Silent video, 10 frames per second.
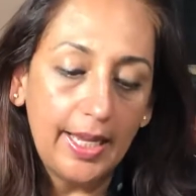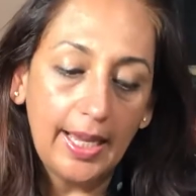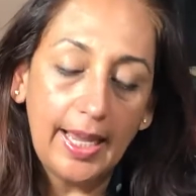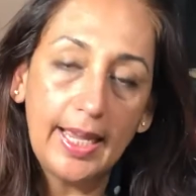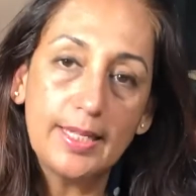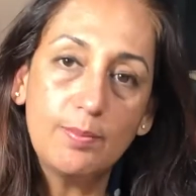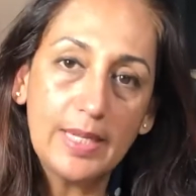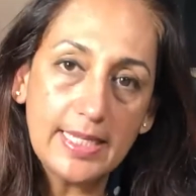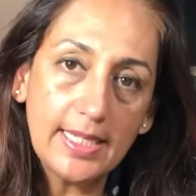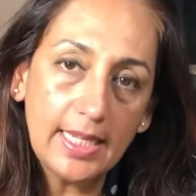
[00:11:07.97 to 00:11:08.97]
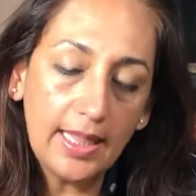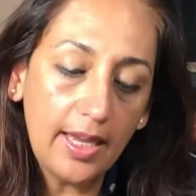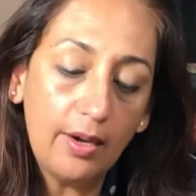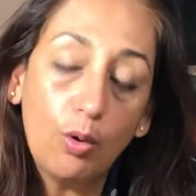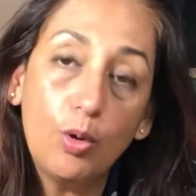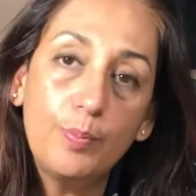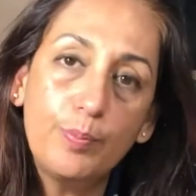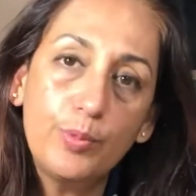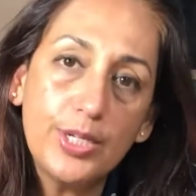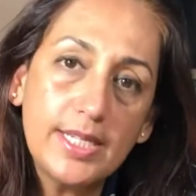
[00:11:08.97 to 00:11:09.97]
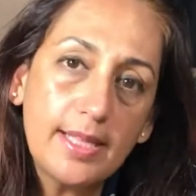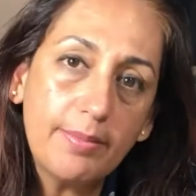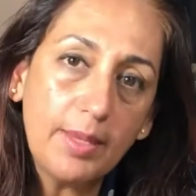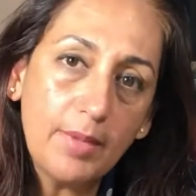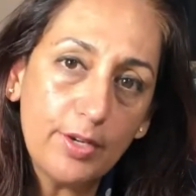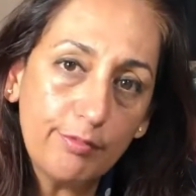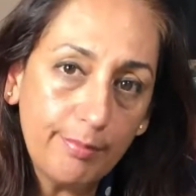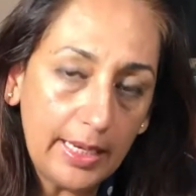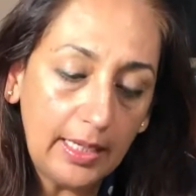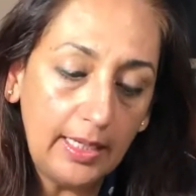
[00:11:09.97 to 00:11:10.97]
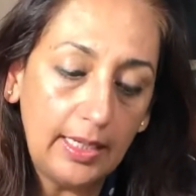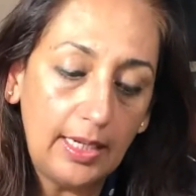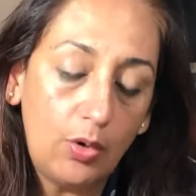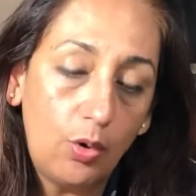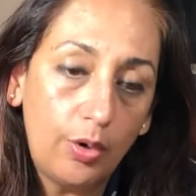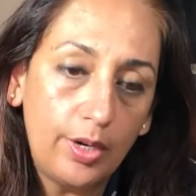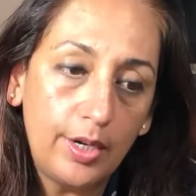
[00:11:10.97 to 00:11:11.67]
And placing it there, or putting something made of metal or